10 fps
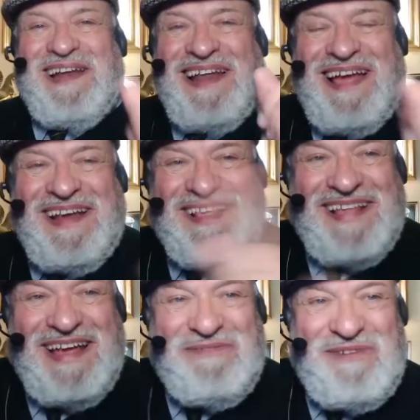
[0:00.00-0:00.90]
like
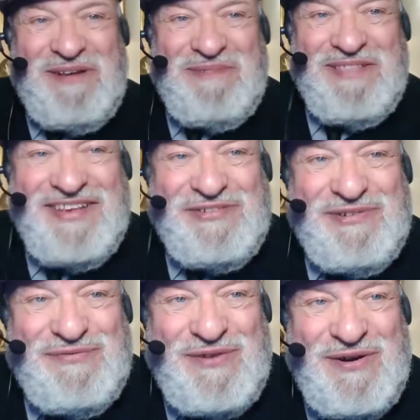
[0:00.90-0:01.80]
that. What about this
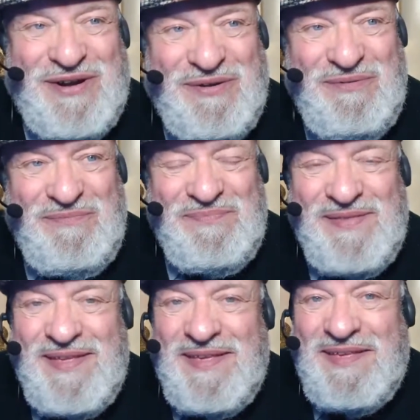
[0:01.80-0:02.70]
one for you?
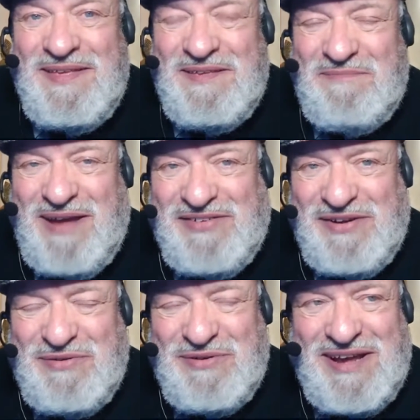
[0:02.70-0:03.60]
Met
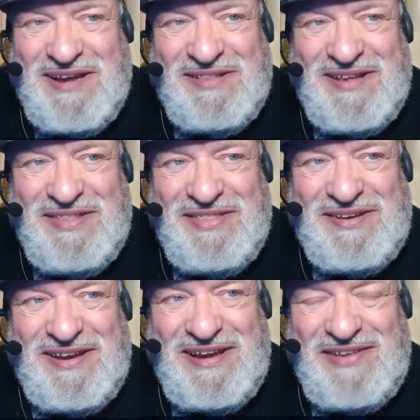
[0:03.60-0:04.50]
an old guy the other
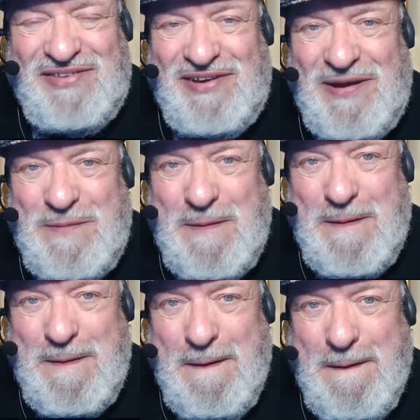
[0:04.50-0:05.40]
day. I said, how
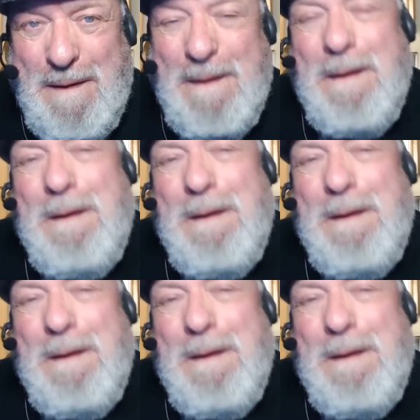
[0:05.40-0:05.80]
are you? He says,